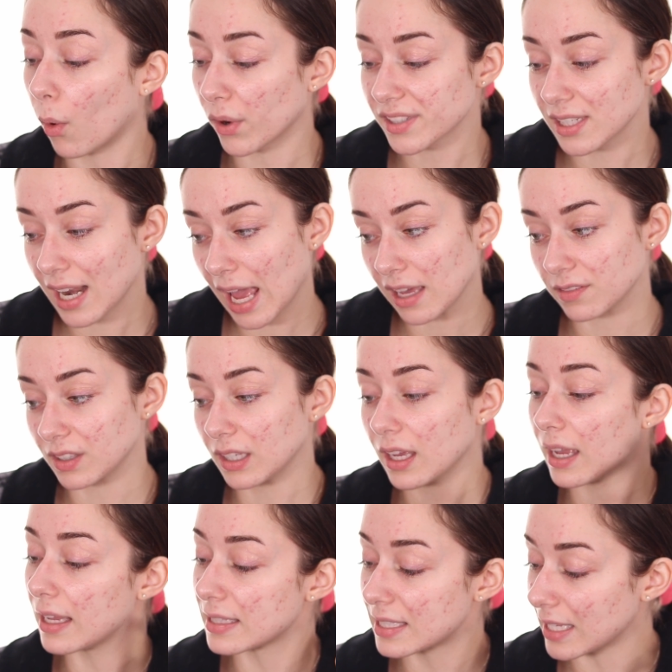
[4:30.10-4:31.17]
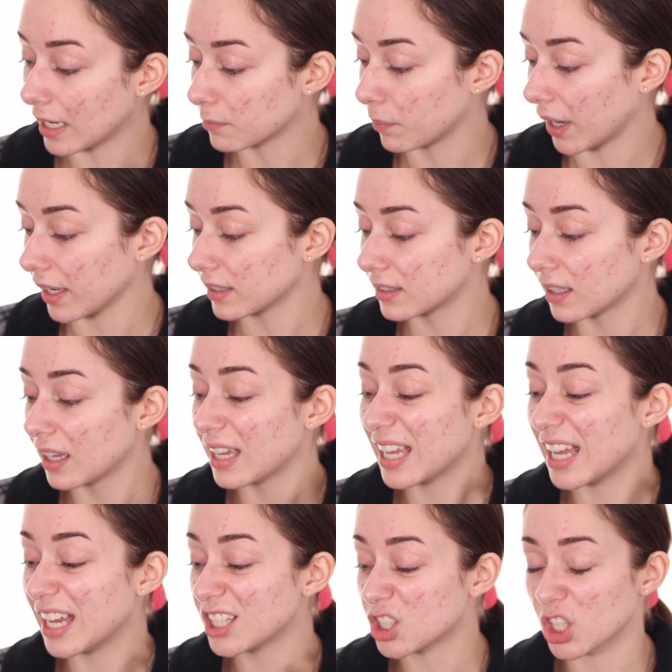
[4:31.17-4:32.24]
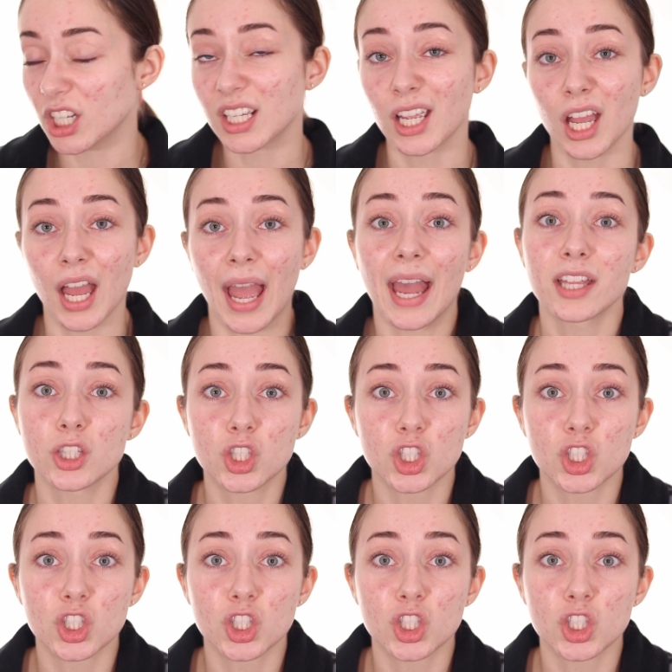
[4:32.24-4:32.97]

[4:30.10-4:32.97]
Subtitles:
poison ivy, insect bite, itching, and